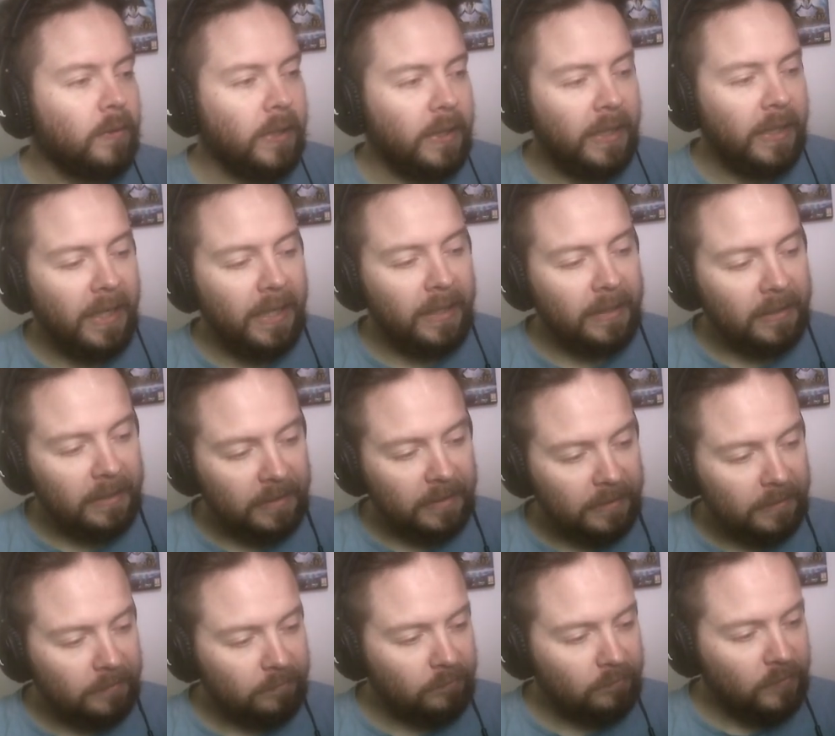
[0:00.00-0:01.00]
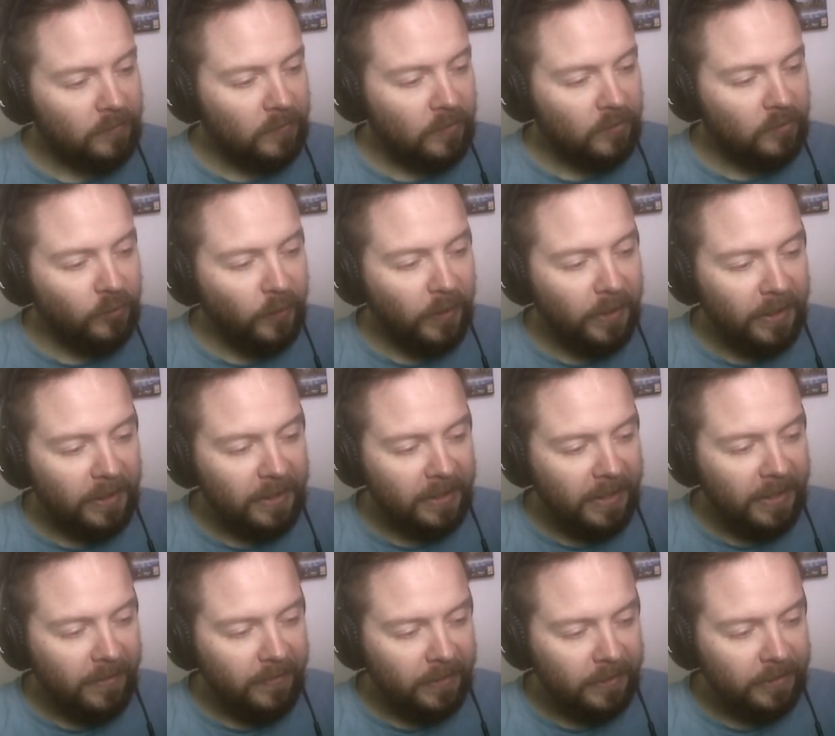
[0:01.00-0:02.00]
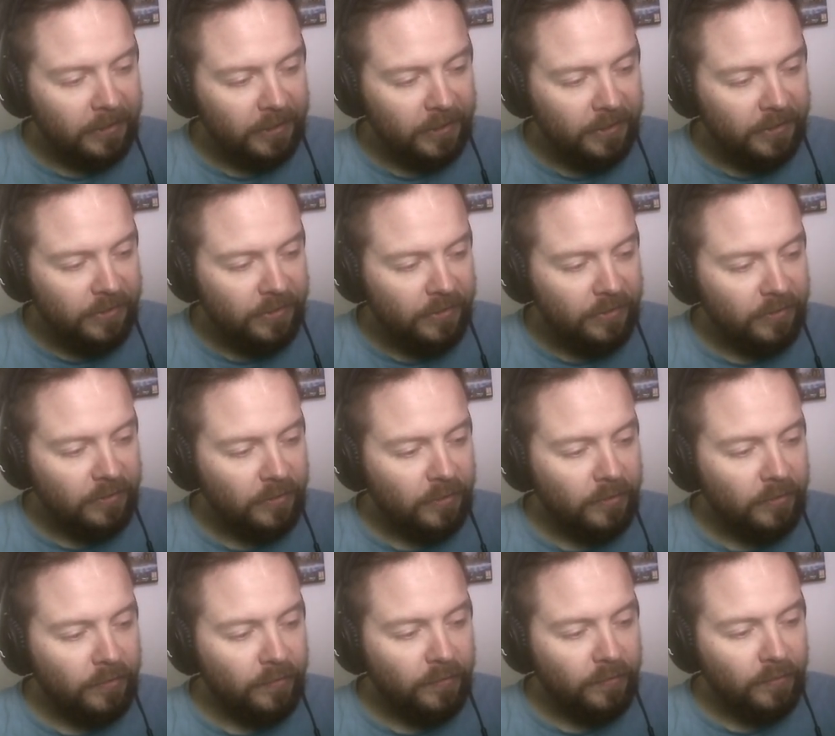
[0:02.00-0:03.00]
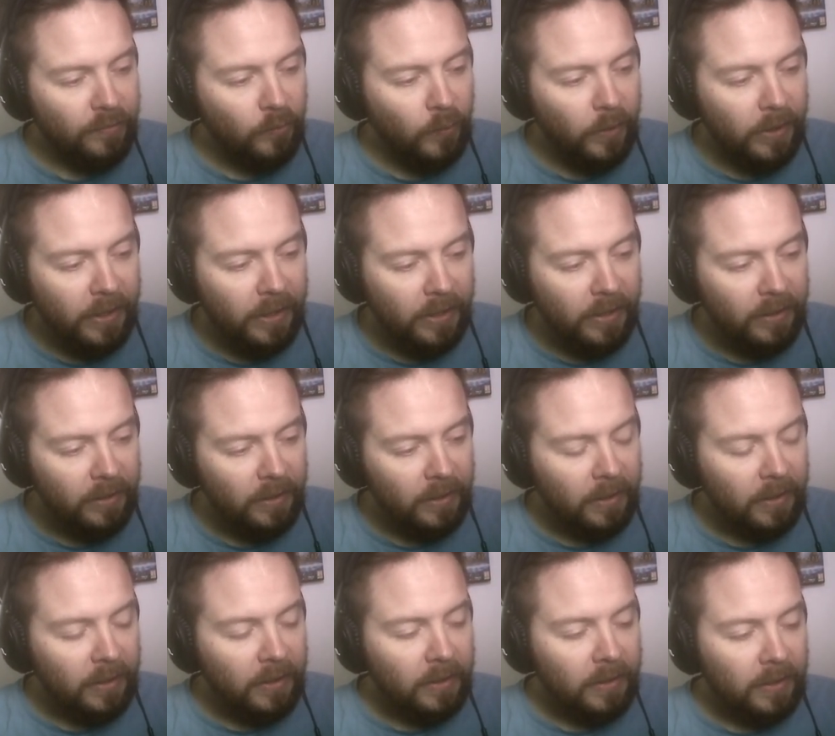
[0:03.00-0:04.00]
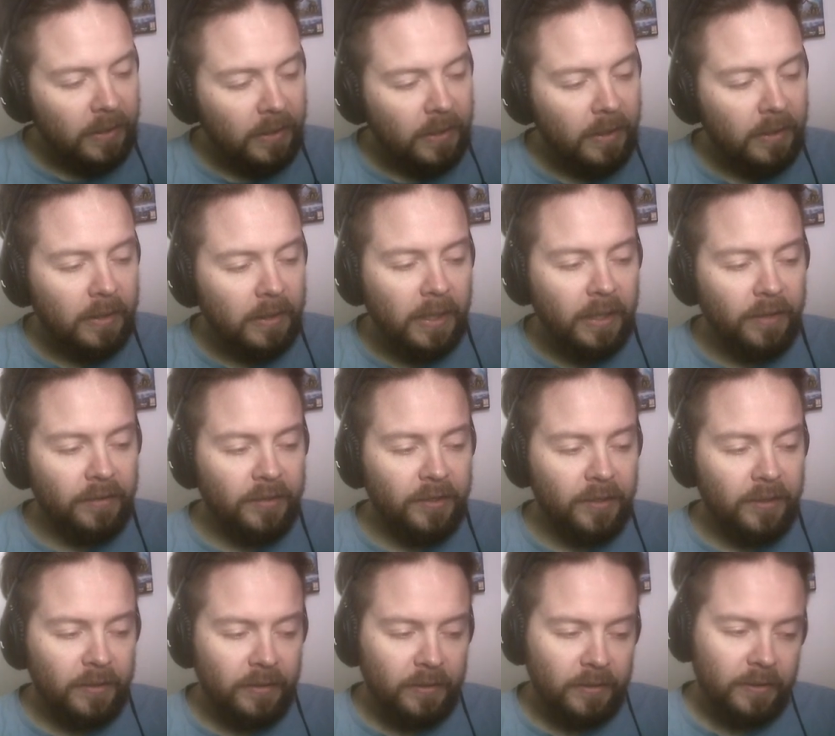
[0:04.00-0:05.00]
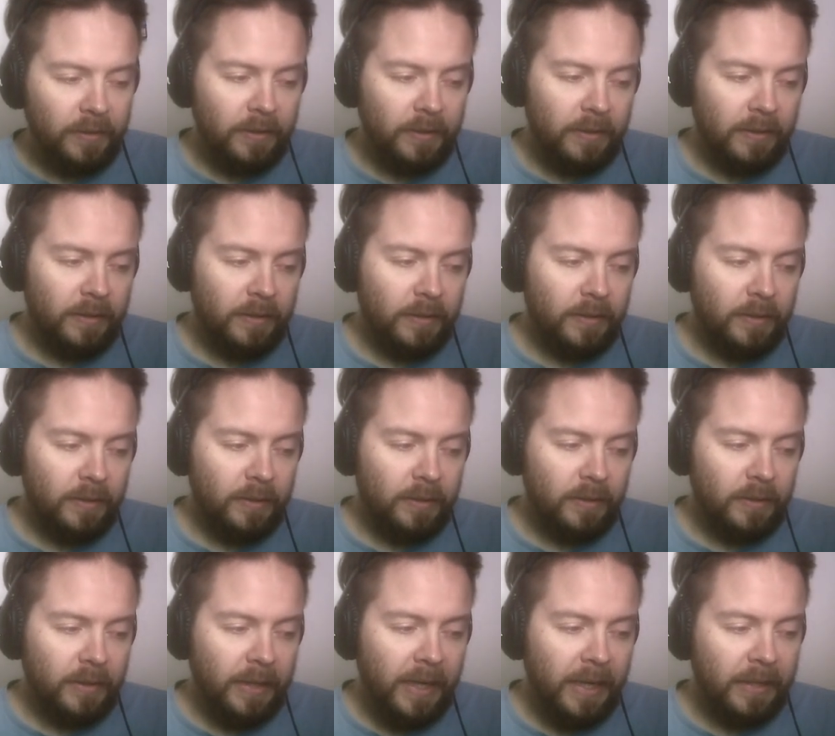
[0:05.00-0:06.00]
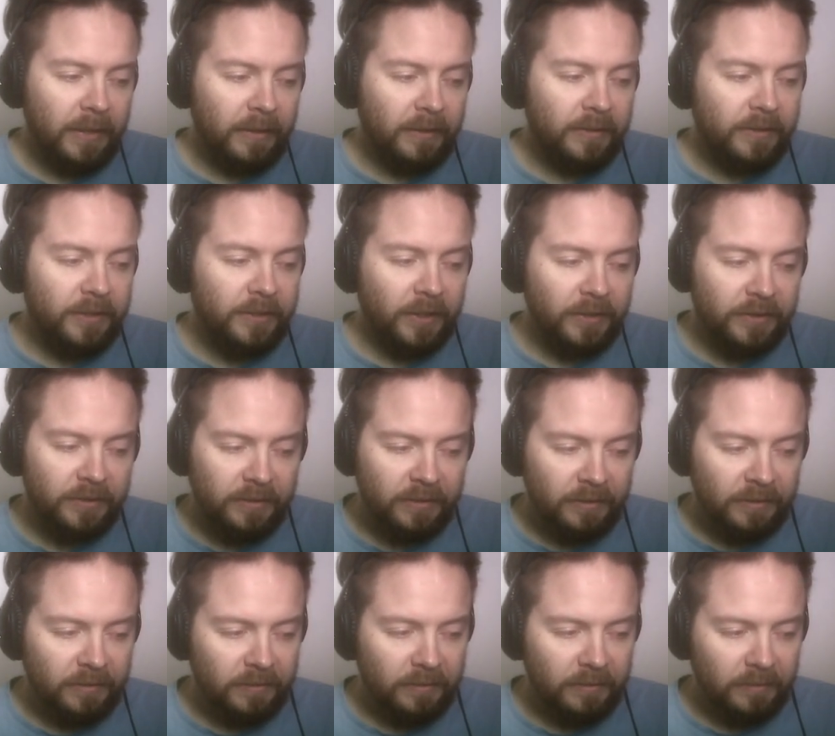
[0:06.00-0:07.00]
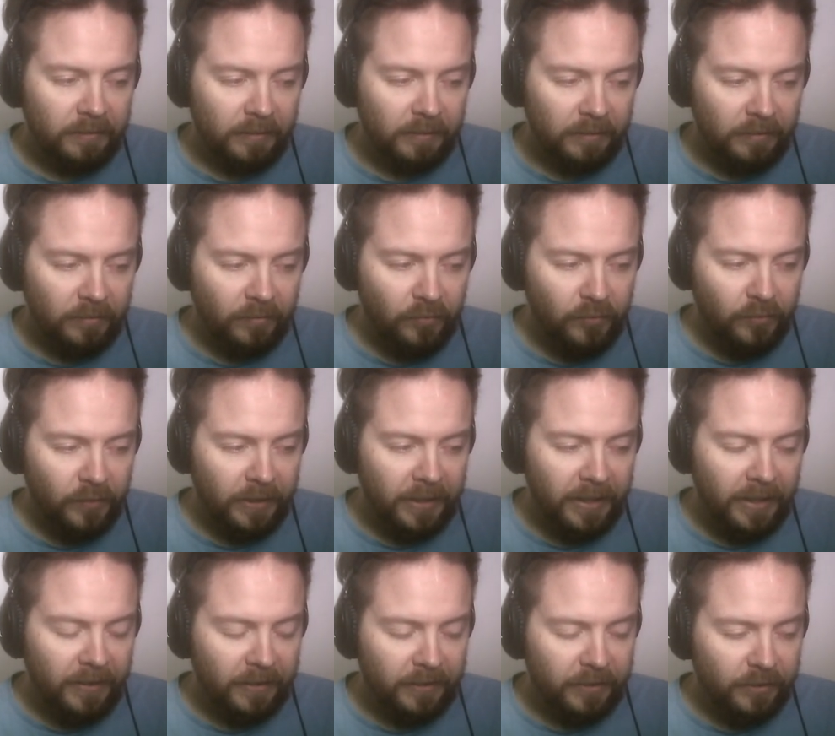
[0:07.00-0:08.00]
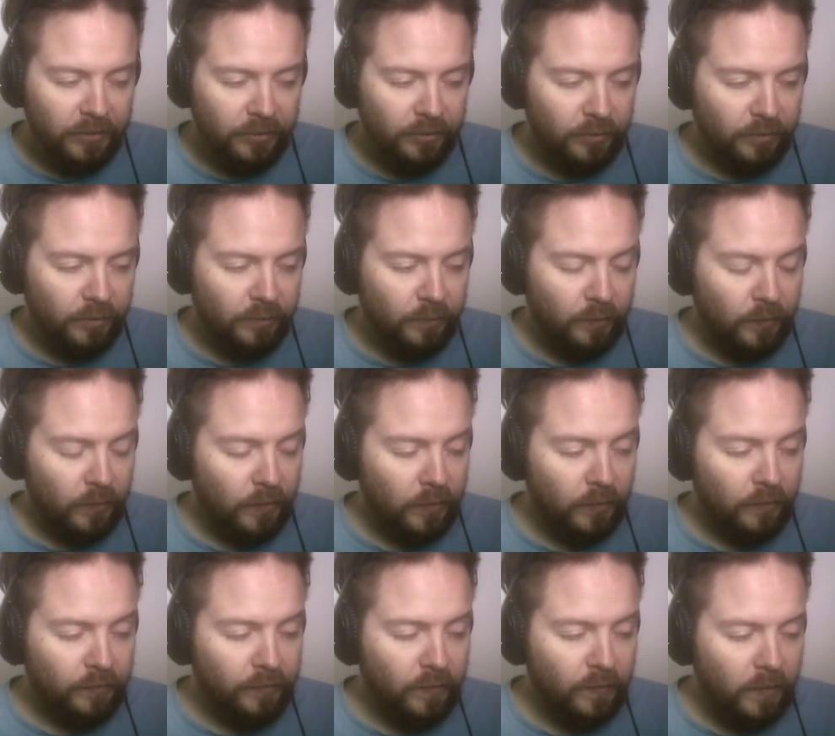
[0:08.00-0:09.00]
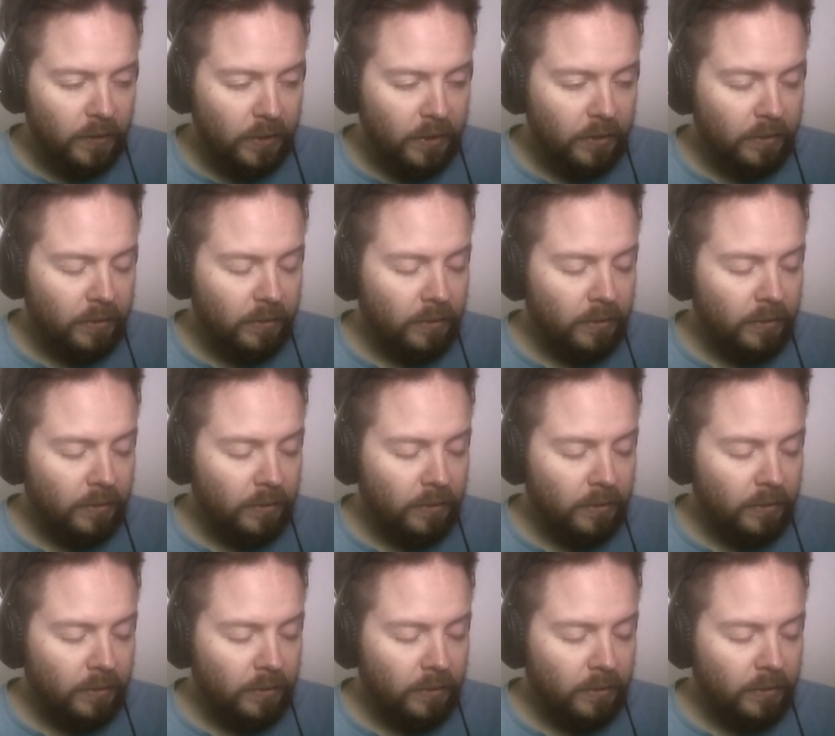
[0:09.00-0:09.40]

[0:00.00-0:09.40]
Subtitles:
had like 20 characters where either had just 3 characters or 4,